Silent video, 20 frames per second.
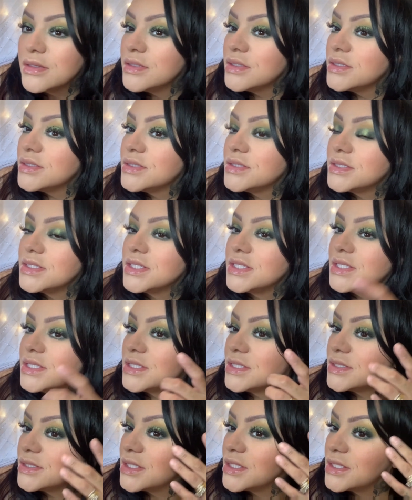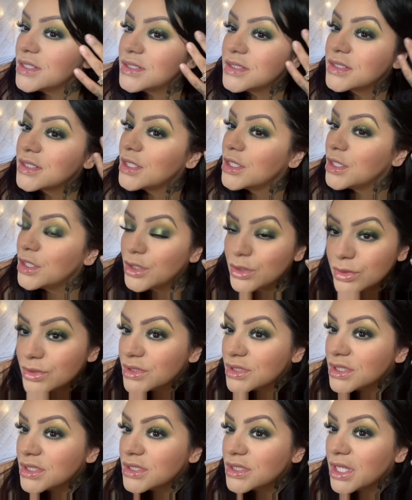This is as
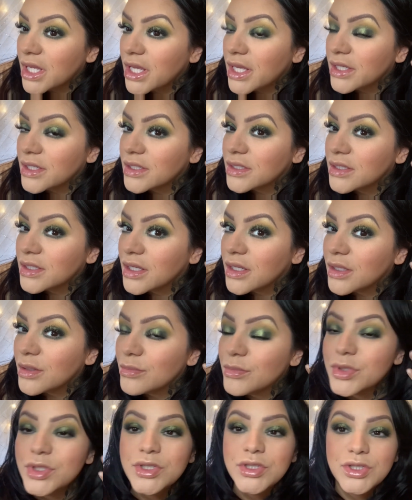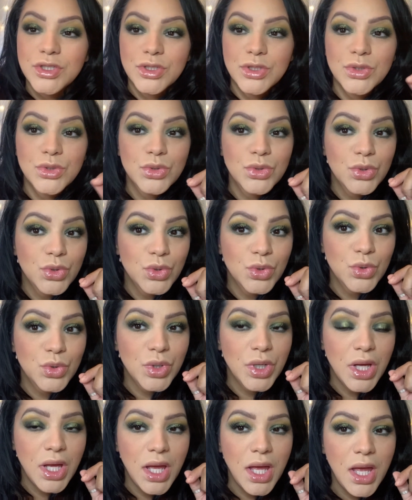close as I could come
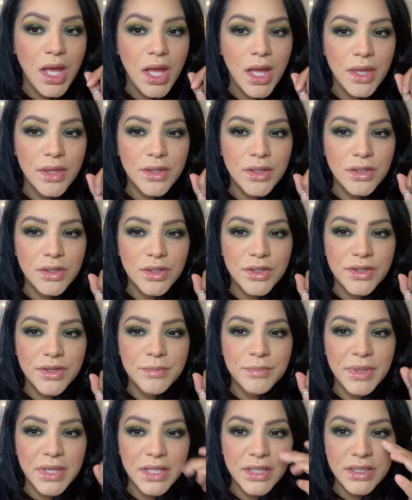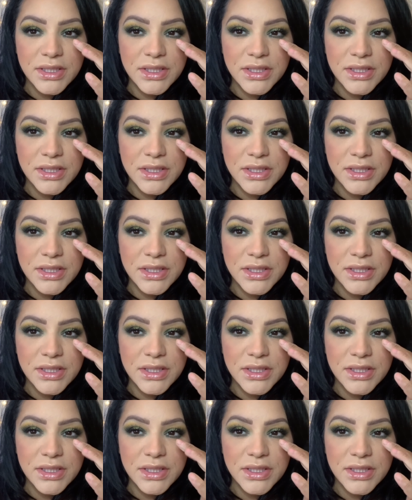to the look that Bailey